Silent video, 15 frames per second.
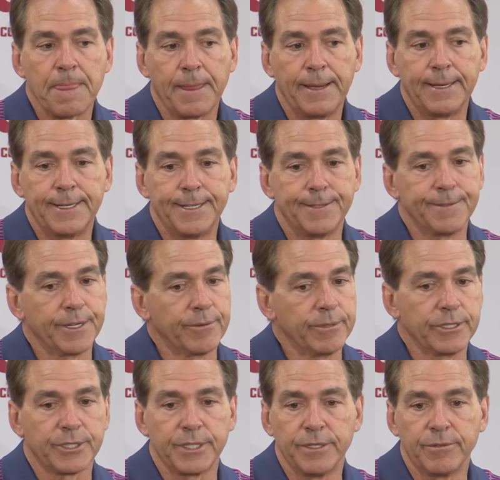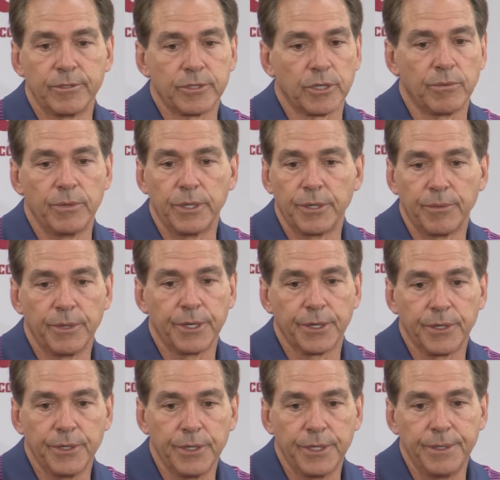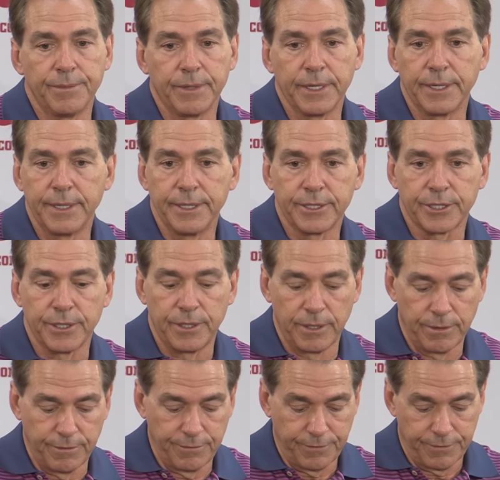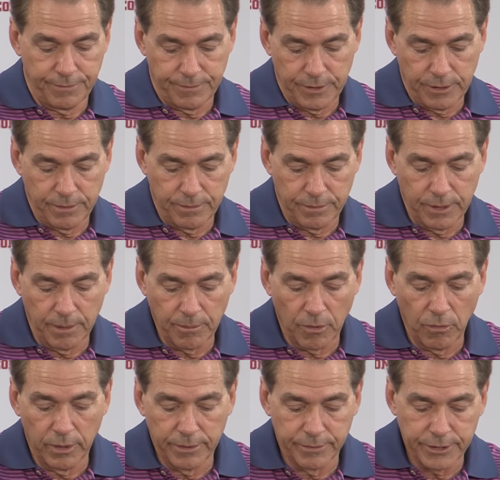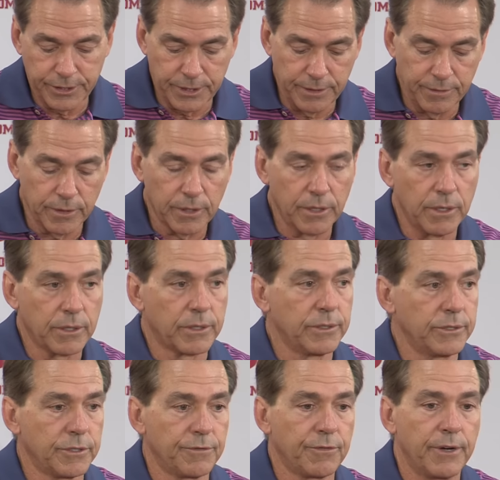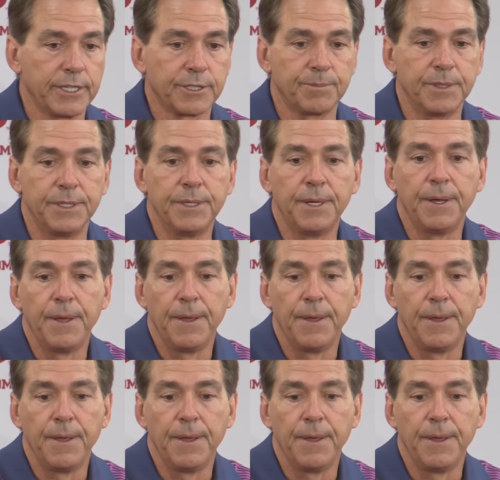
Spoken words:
Their receivers are really, really good. The addition of their number one receiver, Kirk, who's a freshman,